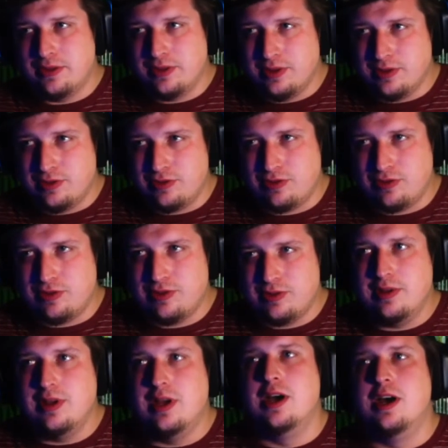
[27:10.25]
this,
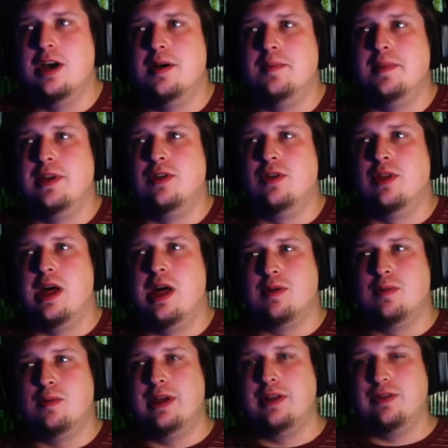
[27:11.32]
in a lot of
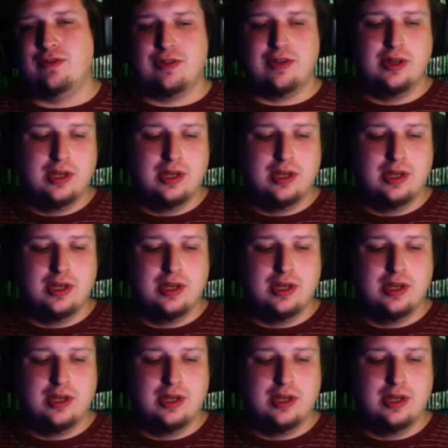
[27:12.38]
ways.